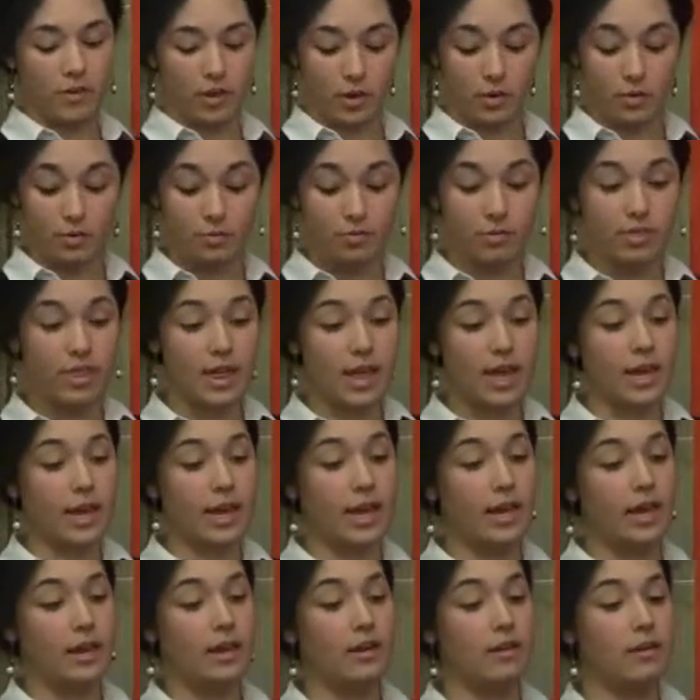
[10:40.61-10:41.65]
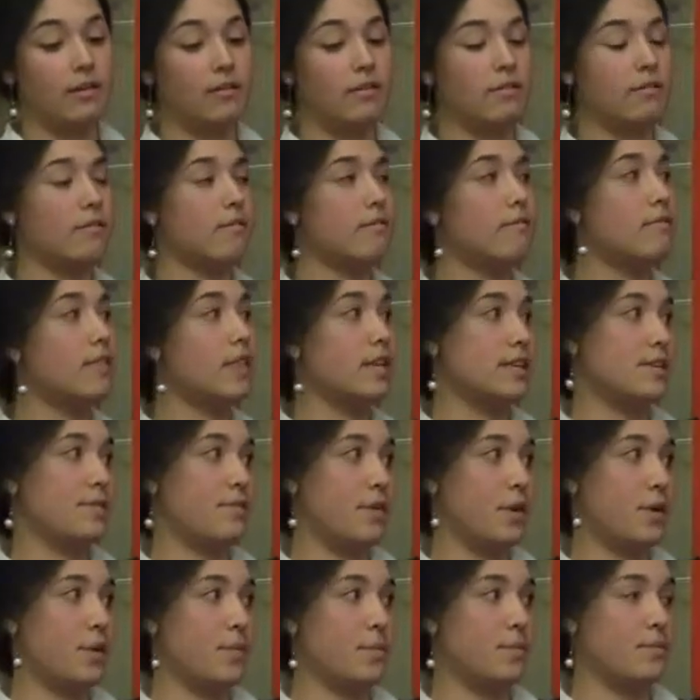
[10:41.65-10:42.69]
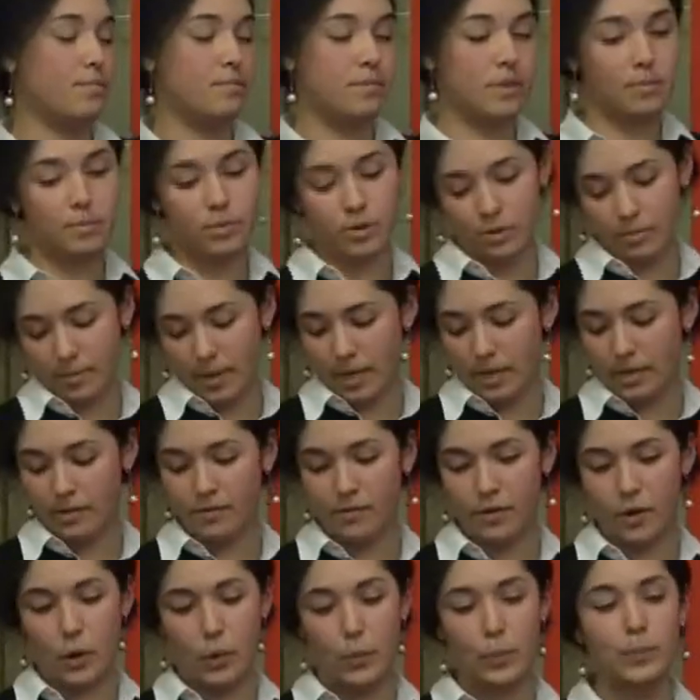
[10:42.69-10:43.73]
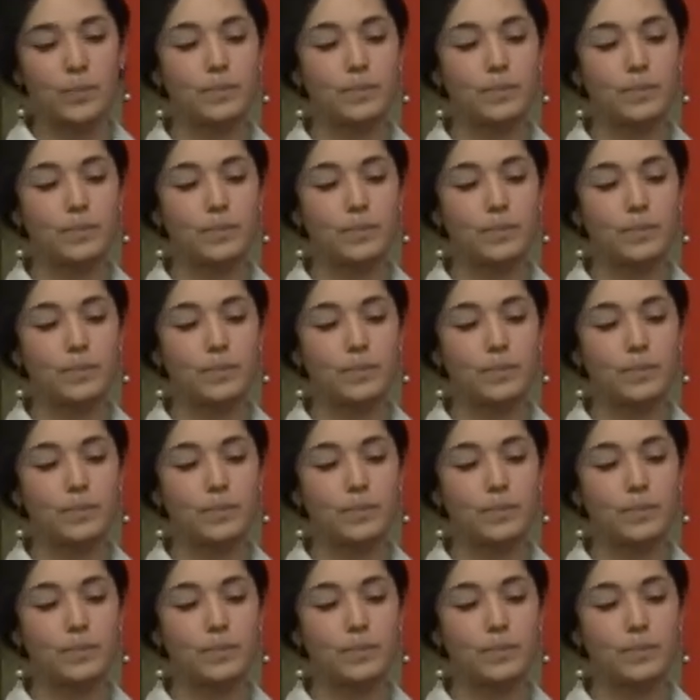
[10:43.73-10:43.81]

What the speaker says: view than in this view, the perspective view.